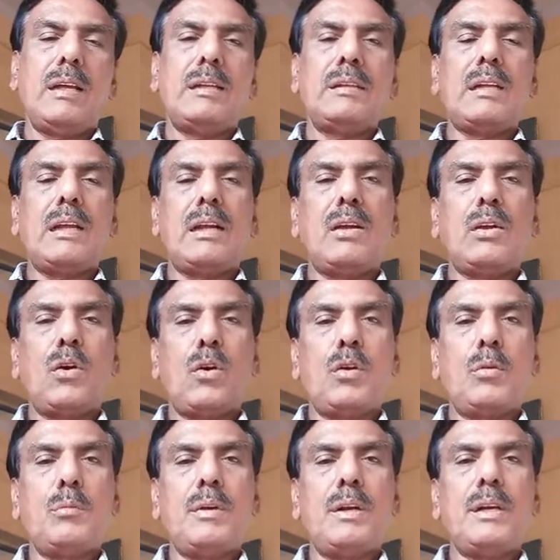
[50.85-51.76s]
the
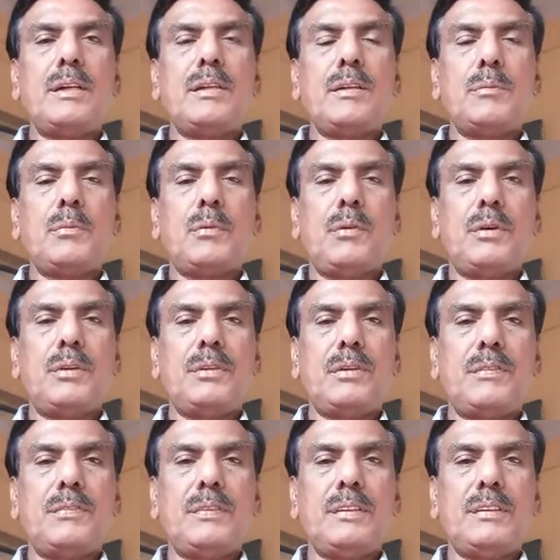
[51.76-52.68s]
normal at the point
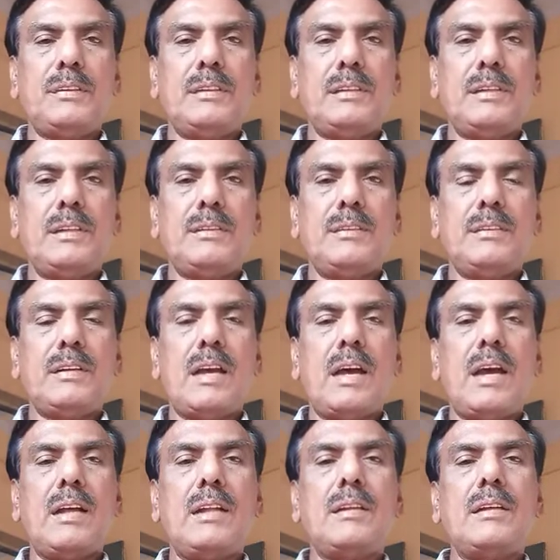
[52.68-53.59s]
of incidence,
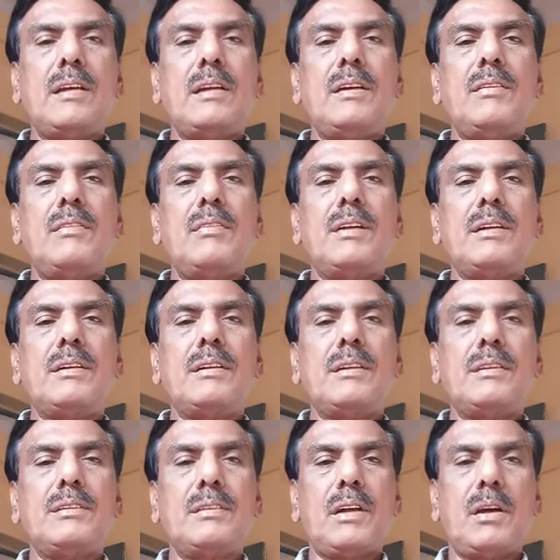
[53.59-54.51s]
and the
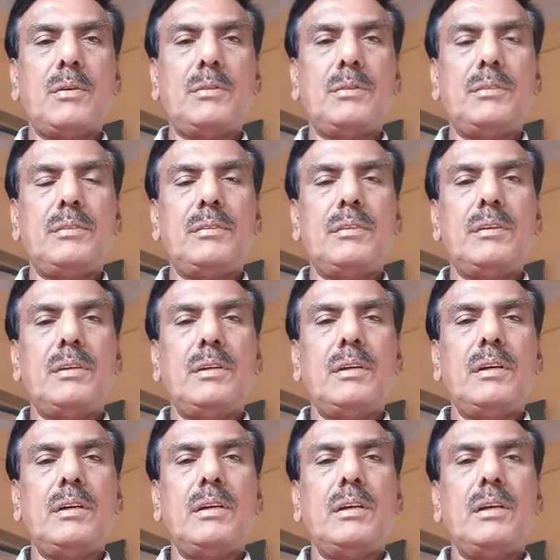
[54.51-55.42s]
reflected sound.
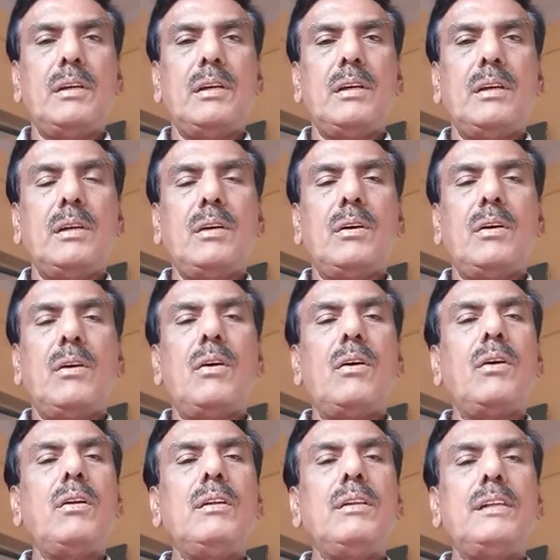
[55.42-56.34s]

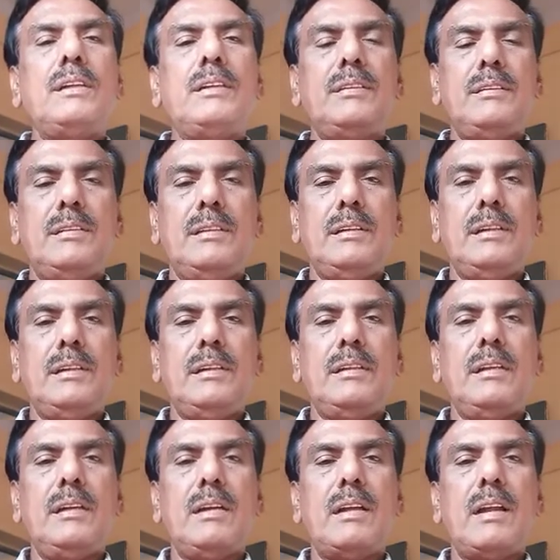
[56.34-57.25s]
All these three
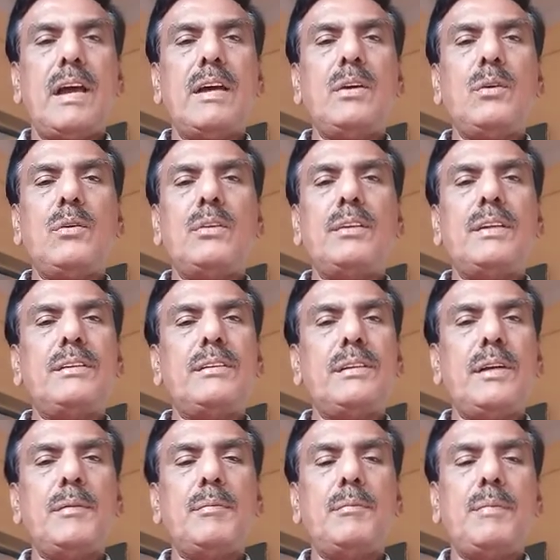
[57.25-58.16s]
lie on the
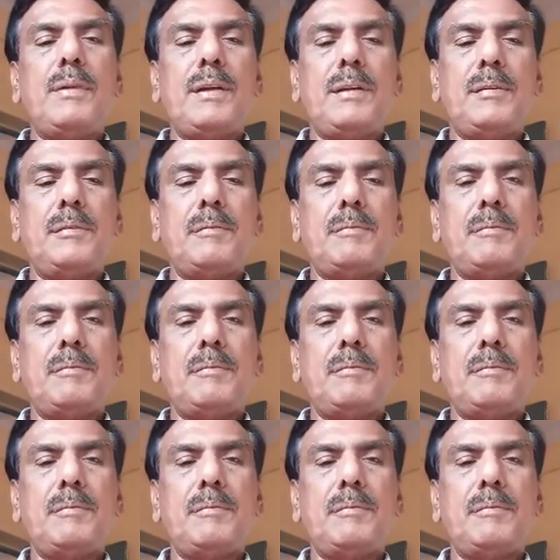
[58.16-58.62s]
same plane.